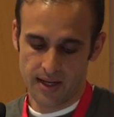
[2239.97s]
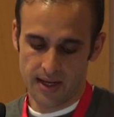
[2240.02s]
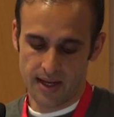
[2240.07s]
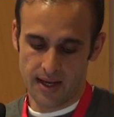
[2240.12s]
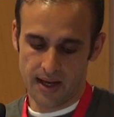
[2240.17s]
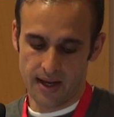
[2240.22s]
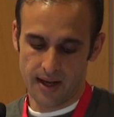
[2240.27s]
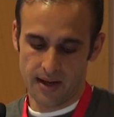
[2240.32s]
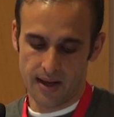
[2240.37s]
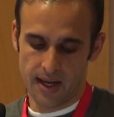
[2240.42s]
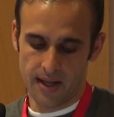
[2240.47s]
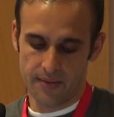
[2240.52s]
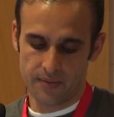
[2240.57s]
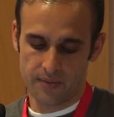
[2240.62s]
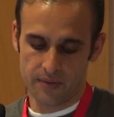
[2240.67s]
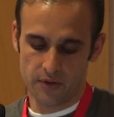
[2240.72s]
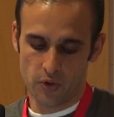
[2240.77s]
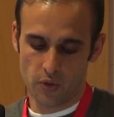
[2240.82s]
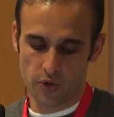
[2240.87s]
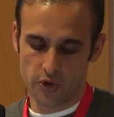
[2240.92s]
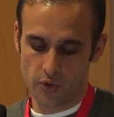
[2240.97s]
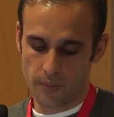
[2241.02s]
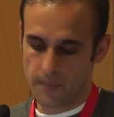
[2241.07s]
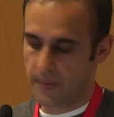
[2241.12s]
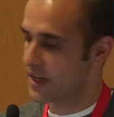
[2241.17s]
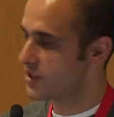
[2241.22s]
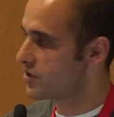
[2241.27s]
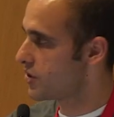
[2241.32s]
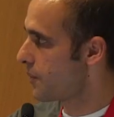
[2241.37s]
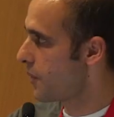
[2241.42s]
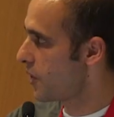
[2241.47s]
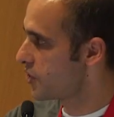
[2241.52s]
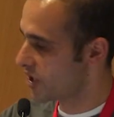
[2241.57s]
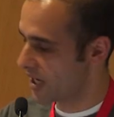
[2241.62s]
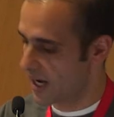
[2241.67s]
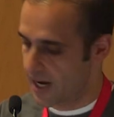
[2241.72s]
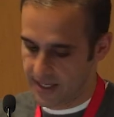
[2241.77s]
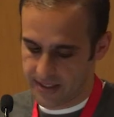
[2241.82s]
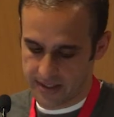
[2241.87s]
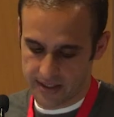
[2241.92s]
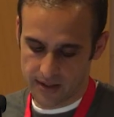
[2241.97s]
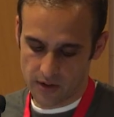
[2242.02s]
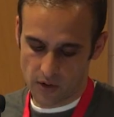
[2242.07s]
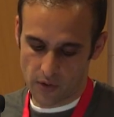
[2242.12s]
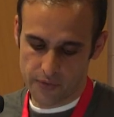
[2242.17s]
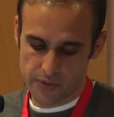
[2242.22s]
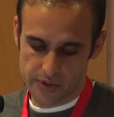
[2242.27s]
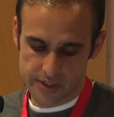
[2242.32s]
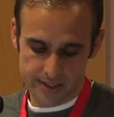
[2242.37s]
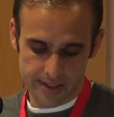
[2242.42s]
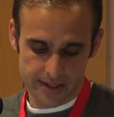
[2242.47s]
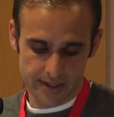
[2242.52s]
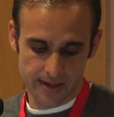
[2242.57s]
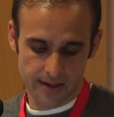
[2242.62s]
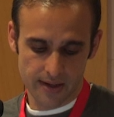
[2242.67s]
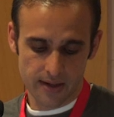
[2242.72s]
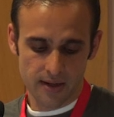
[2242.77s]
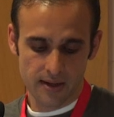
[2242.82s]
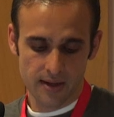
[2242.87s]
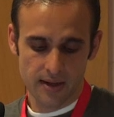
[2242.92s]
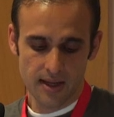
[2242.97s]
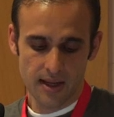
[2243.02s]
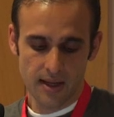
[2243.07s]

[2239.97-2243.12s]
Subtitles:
And you would replace your project ID, obviously, here.